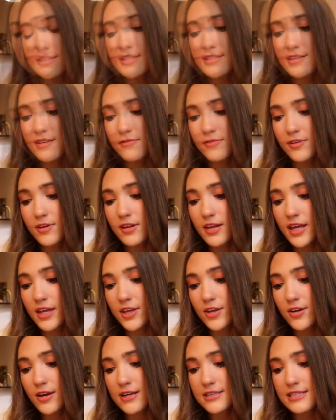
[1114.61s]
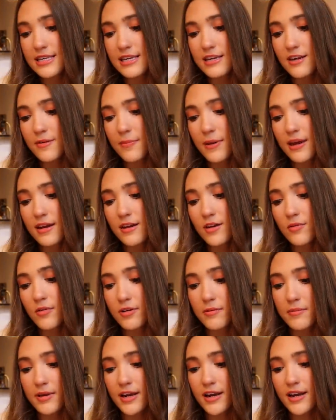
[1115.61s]
Does it feel like you're as independent
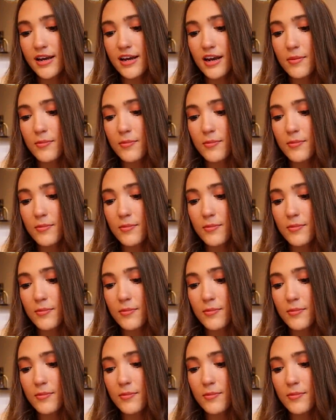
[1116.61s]
when married?